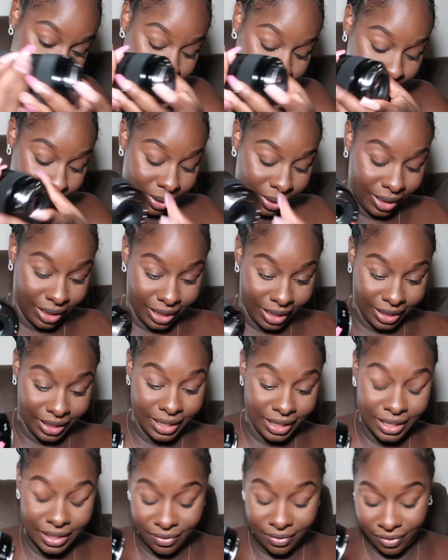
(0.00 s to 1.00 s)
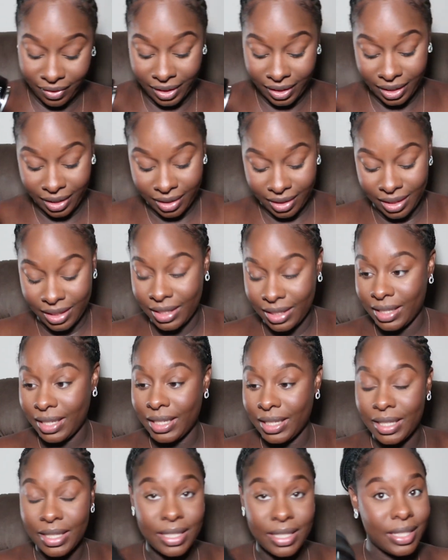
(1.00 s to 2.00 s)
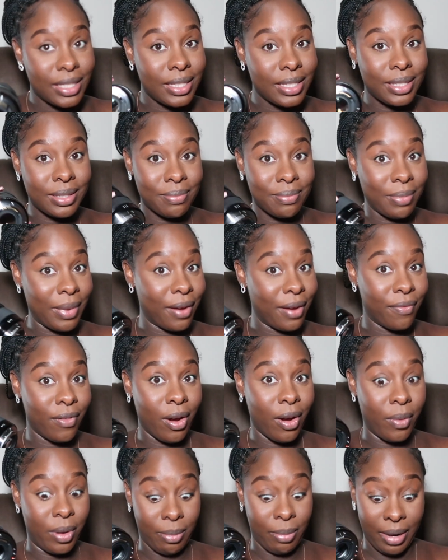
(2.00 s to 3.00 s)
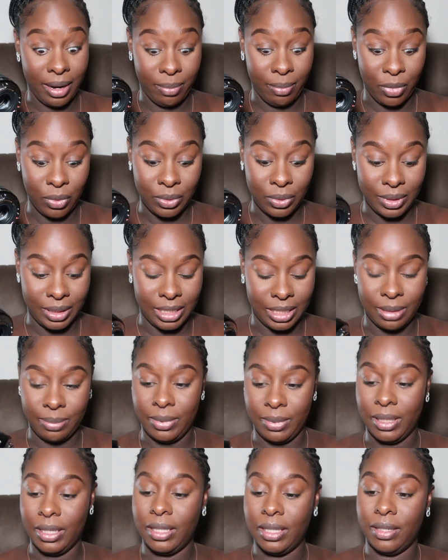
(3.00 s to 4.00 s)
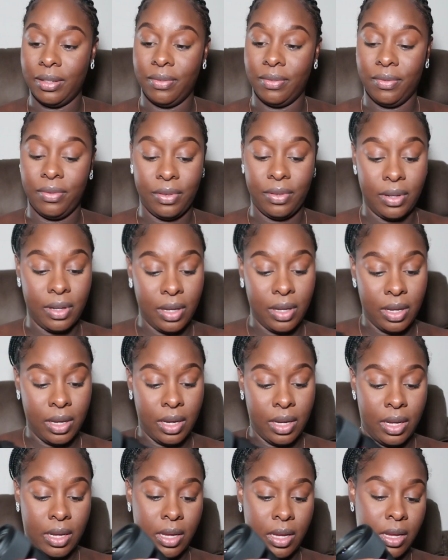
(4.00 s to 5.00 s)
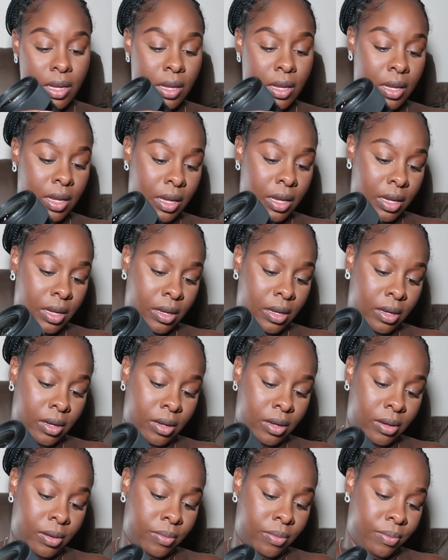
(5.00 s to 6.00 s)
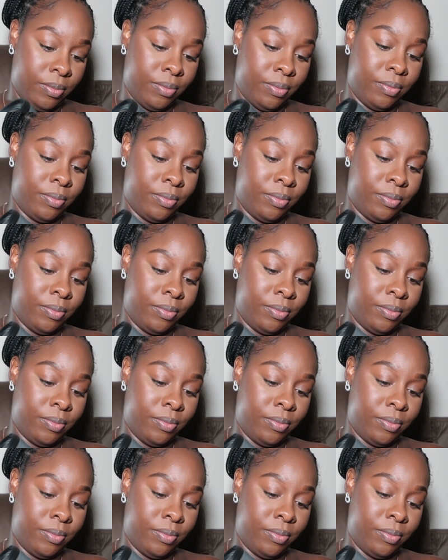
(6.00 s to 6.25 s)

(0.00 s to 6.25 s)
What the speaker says: hoping that this fit, because this is by far one of my most expensive, and I'm